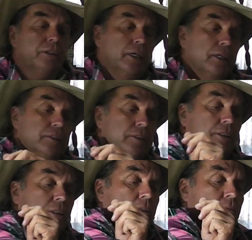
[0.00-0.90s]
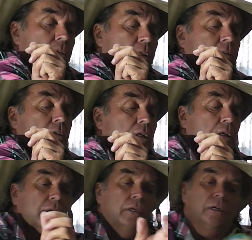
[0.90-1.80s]
colours here, your reds,
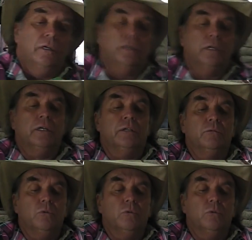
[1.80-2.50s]
your